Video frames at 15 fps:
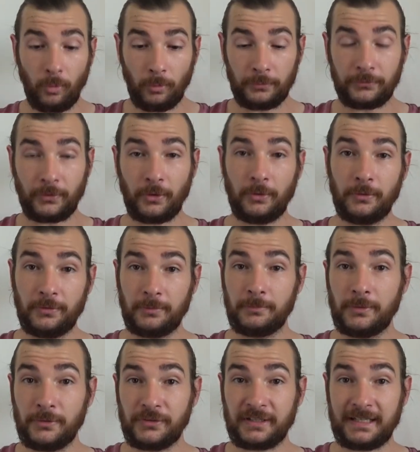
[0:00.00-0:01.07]
Also, the
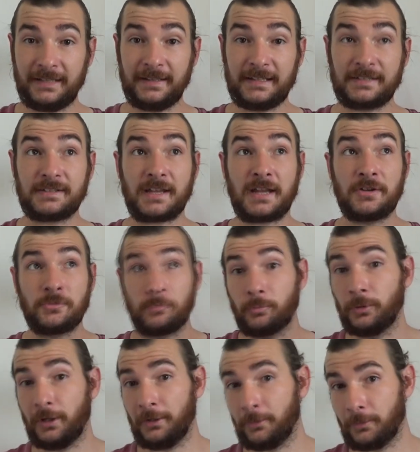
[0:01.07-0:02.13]
music in this is
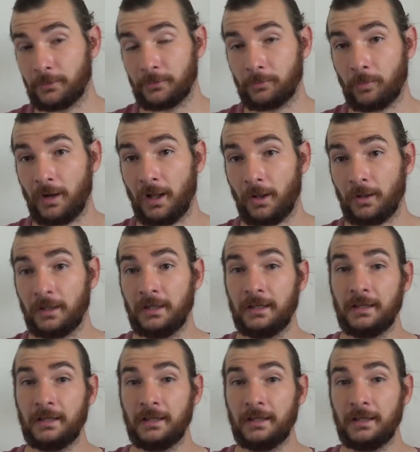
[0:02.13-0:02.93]
really good as well.